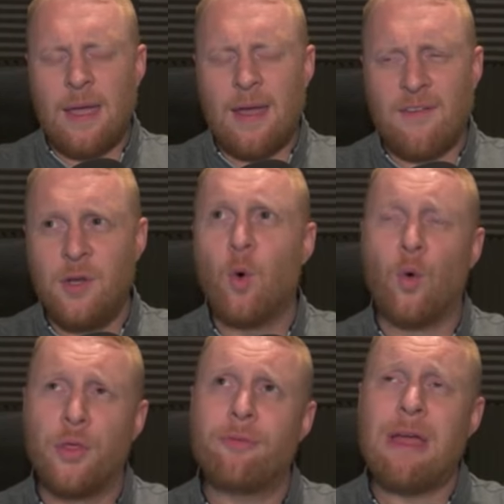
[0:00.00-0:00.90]
having
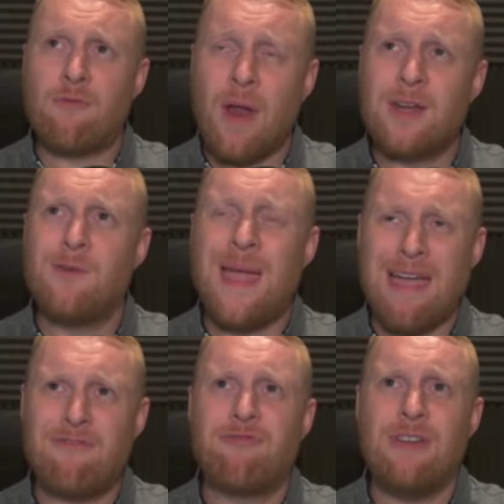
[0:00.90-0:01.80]
all three at random
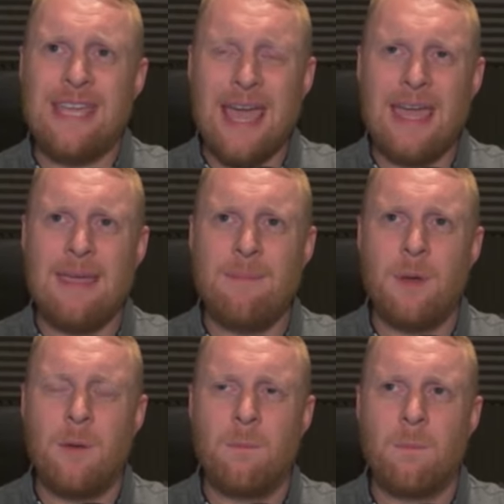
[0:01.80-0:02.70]
every game
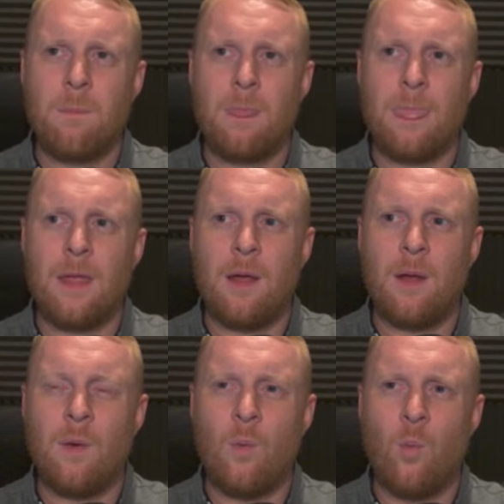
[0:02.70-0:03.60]

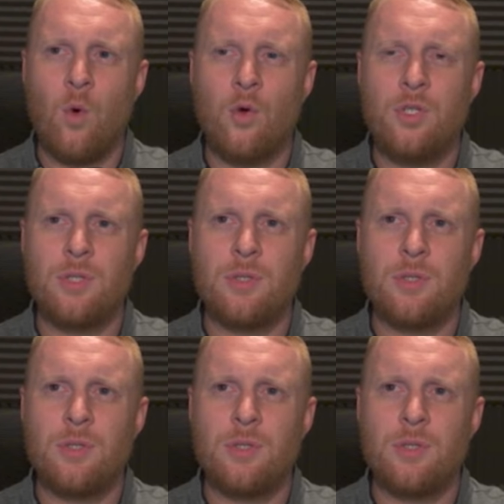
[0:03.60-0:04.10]
would